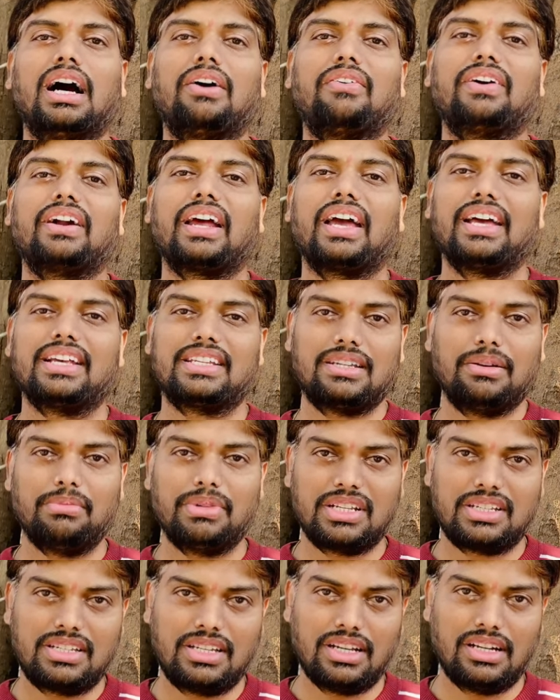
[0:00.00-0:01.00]
our
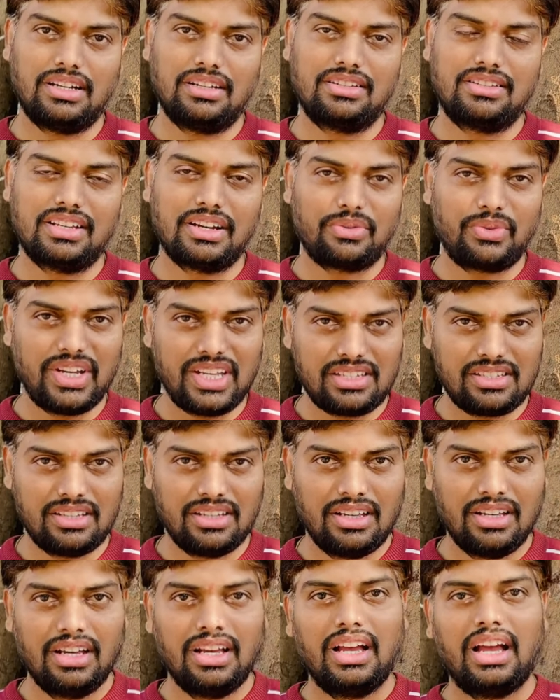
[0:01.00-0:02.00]
SMS service,
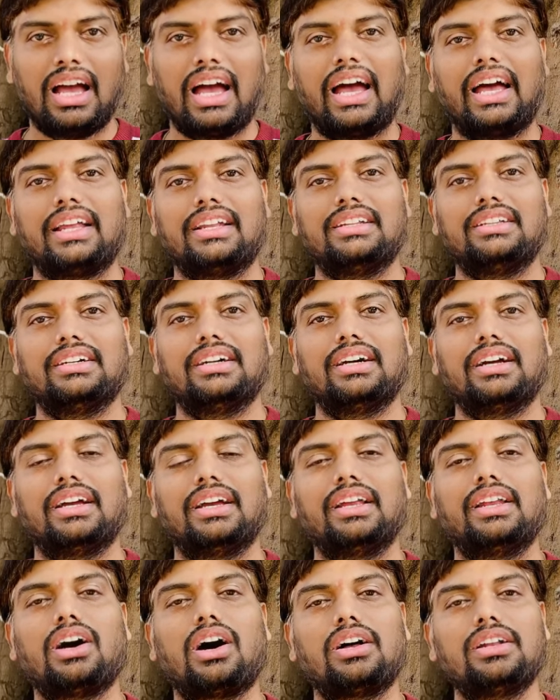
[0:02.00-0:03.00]
and
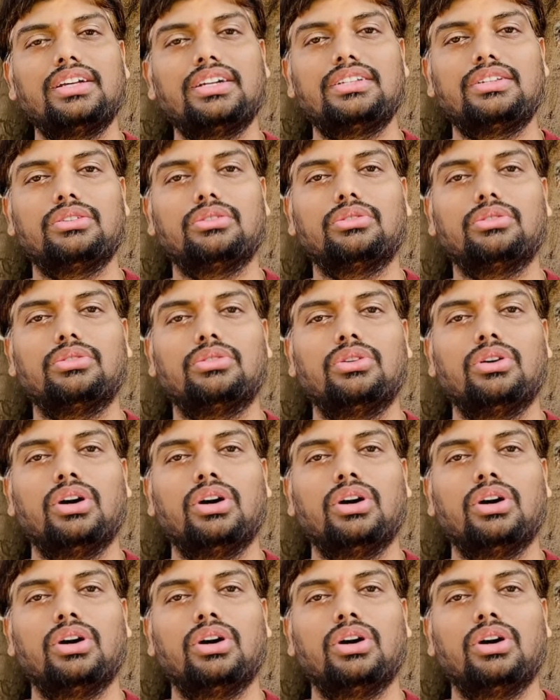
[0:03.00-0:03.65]
in order to